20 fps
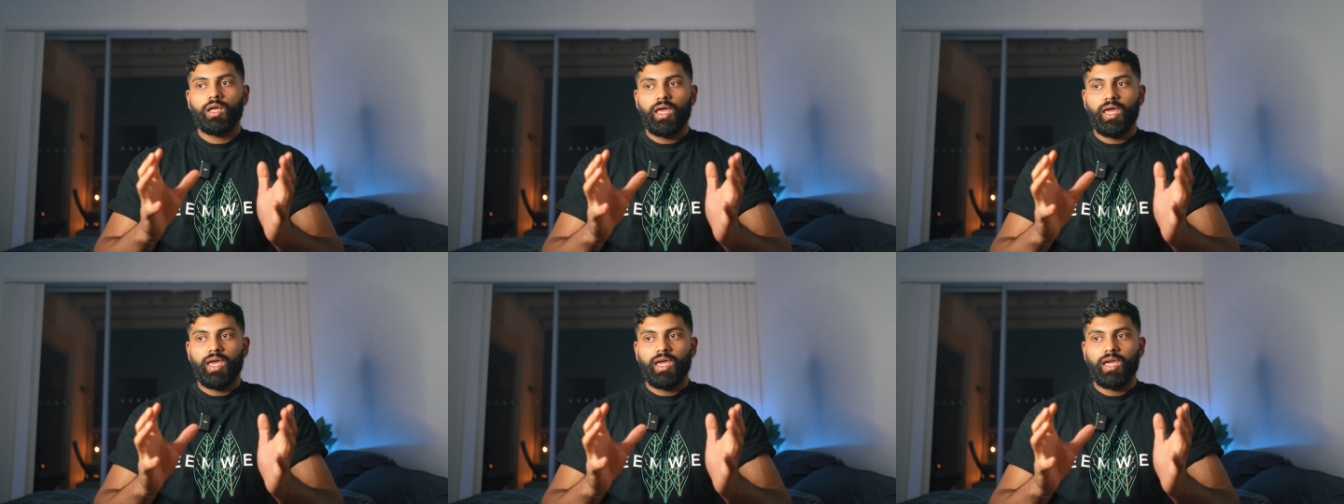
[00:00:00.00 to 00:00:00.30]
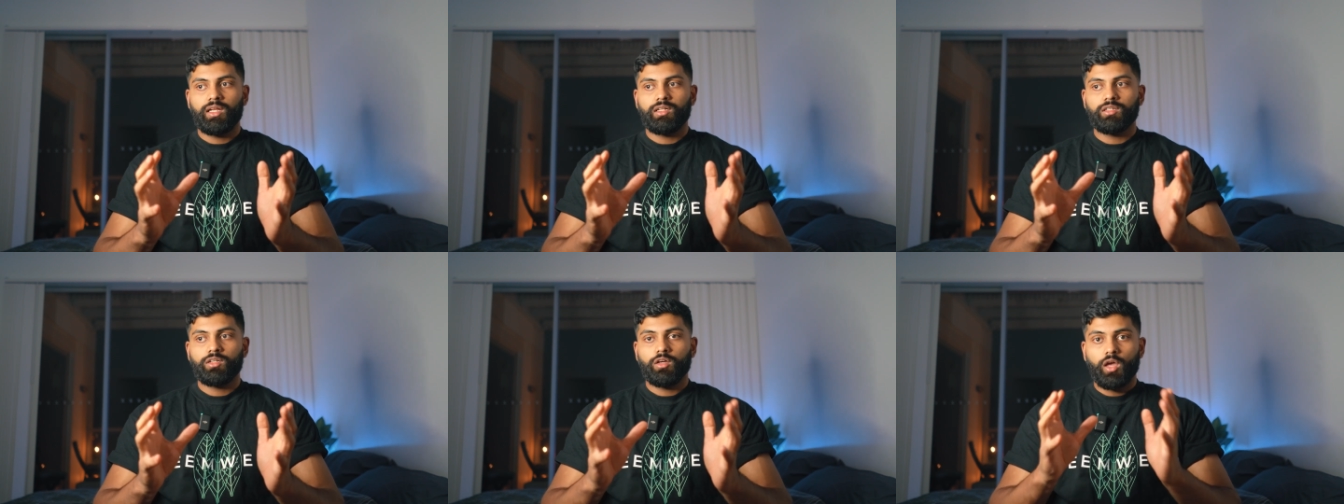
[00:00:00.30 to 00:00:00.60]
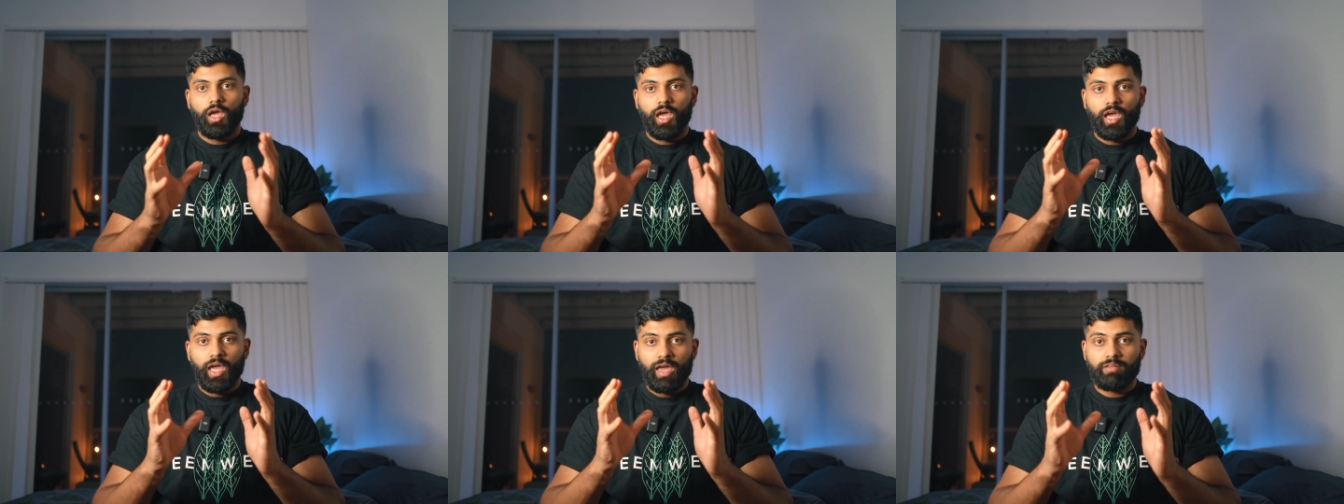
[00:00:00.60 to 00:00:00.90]
and
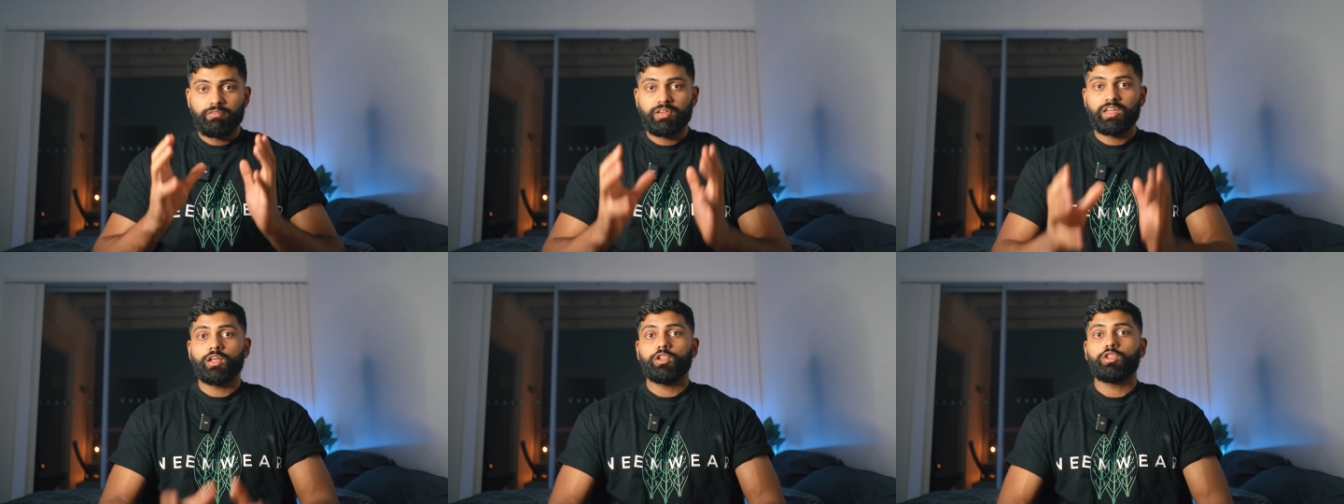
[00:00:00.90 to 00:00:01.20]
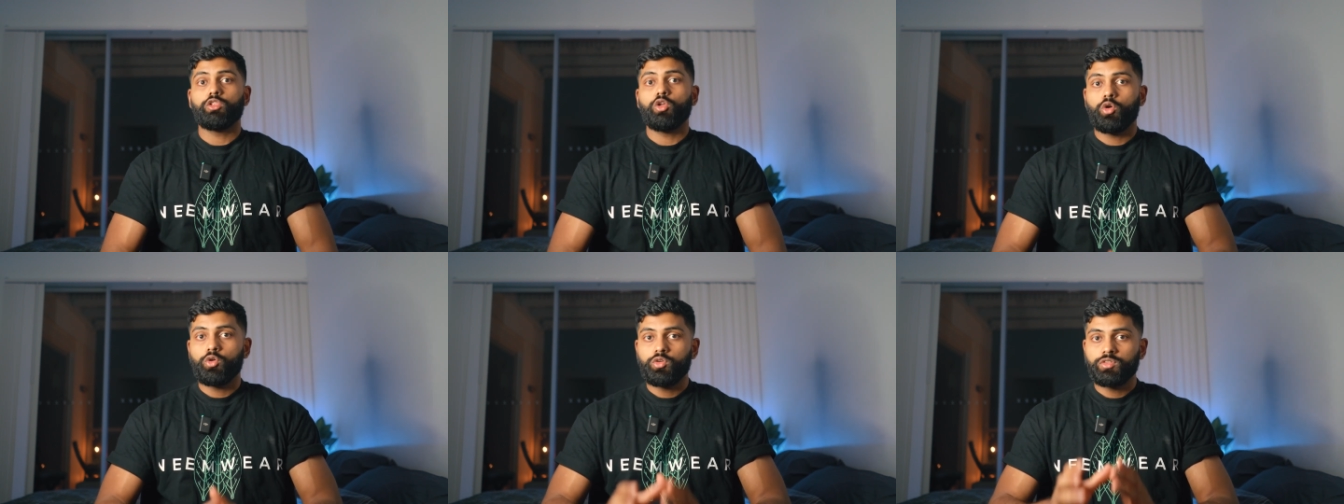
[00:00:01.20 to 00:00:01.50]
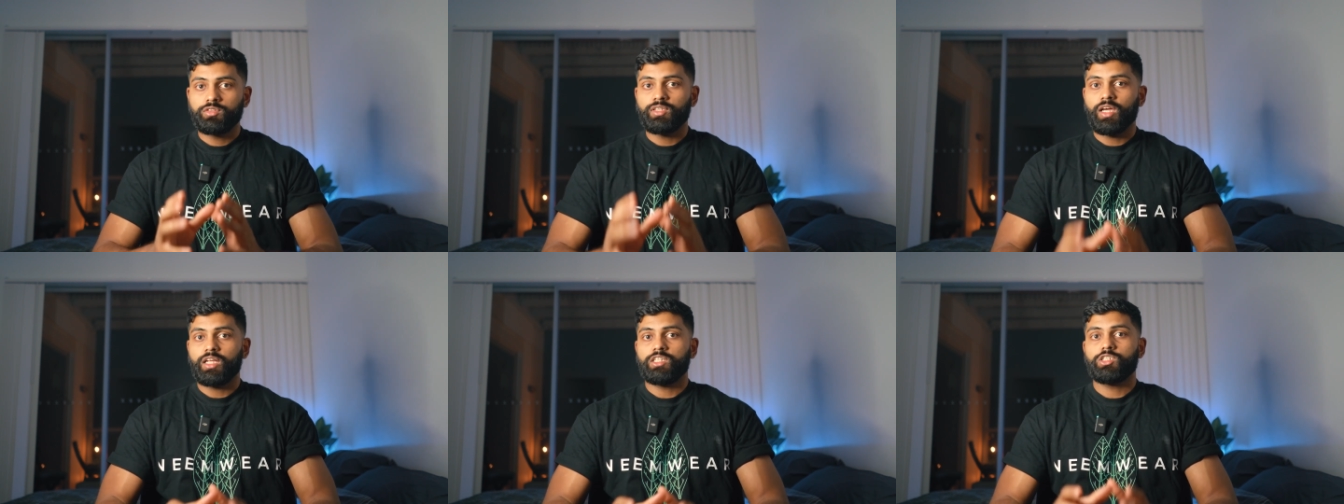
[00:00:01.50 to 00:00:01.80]
having a low
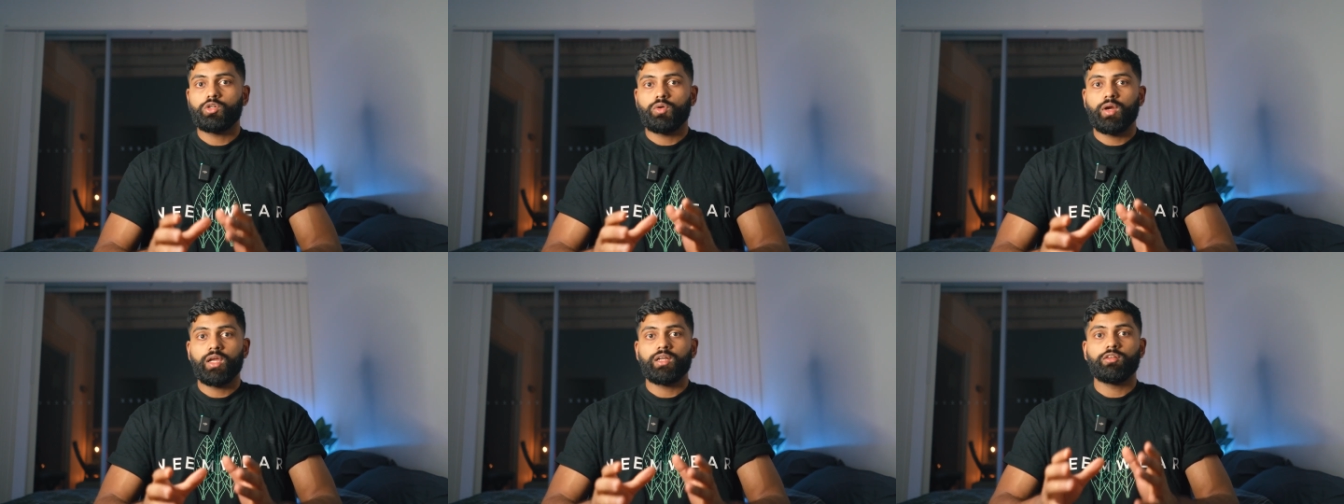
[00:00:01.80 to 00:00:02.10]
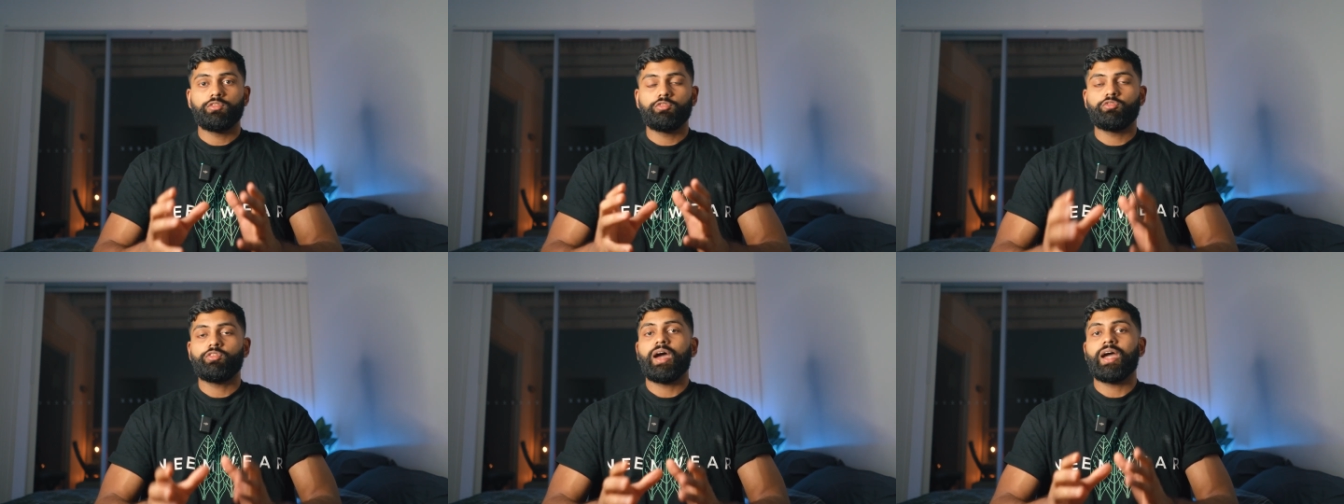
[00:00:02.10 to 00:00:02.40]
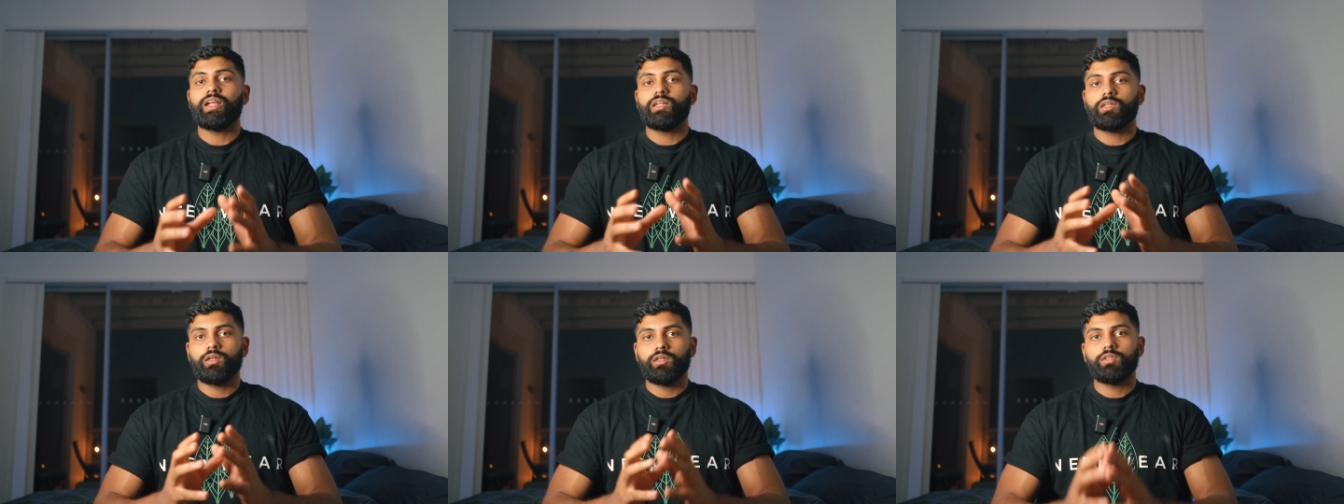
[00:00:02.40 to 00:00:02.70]
saturated
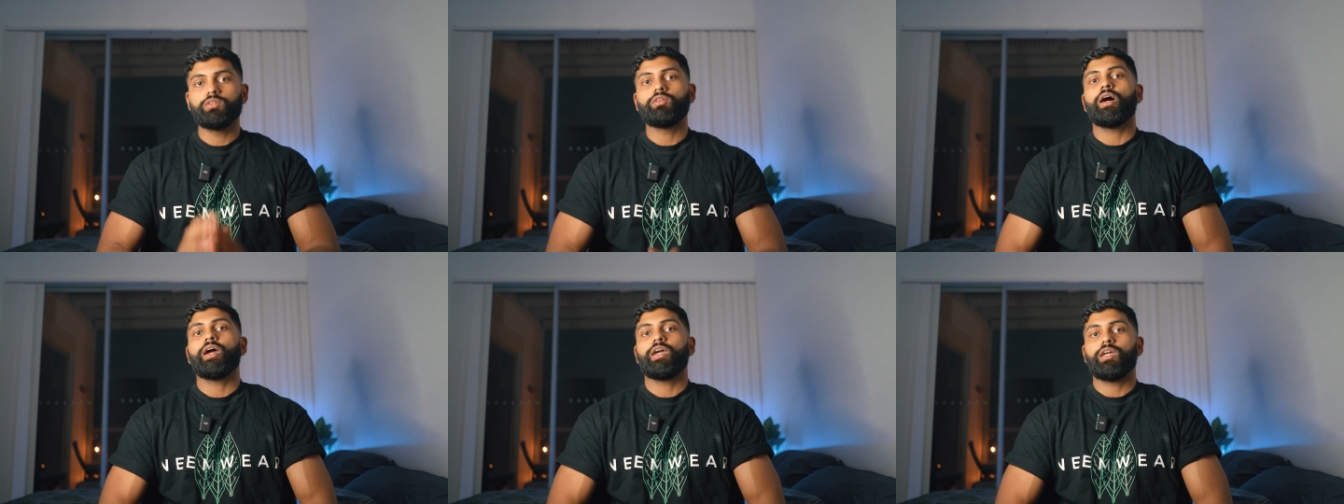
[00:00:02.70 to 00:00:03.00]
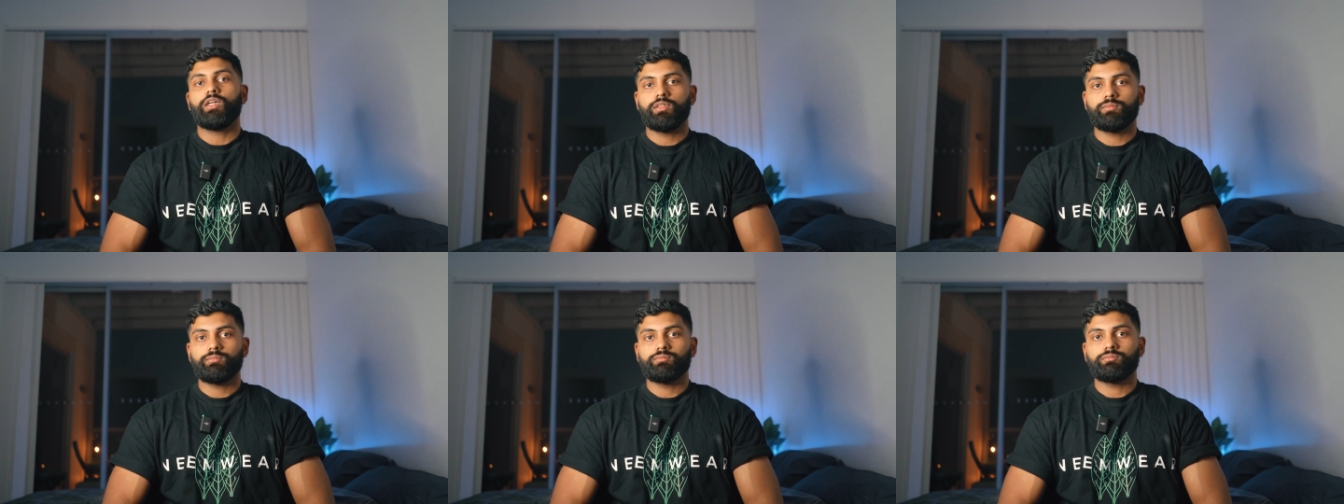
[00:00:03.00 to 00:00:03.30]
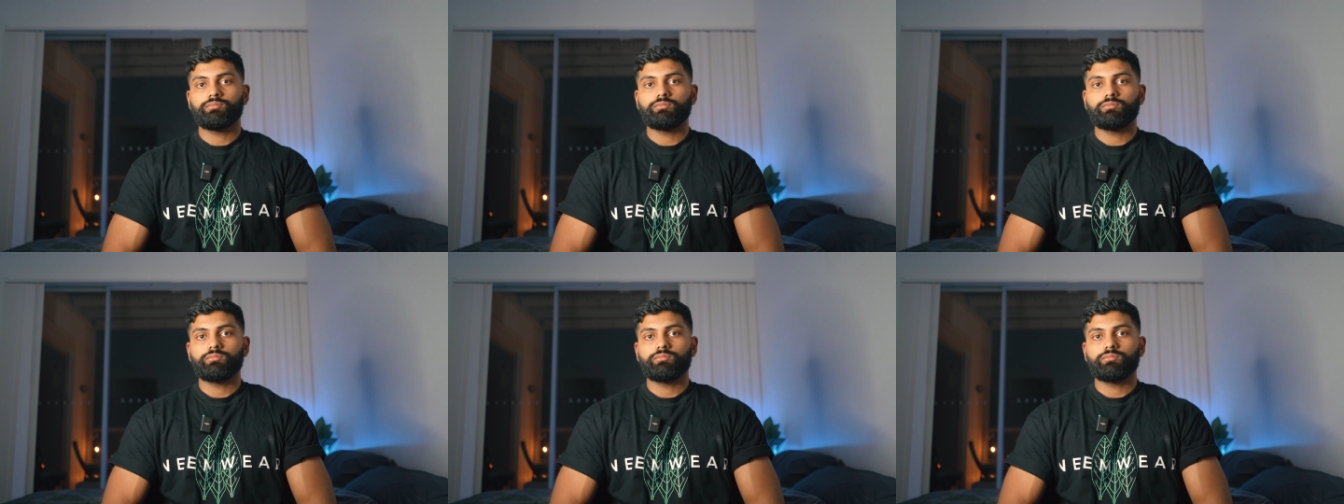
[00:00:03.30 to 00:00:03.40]
fat diet.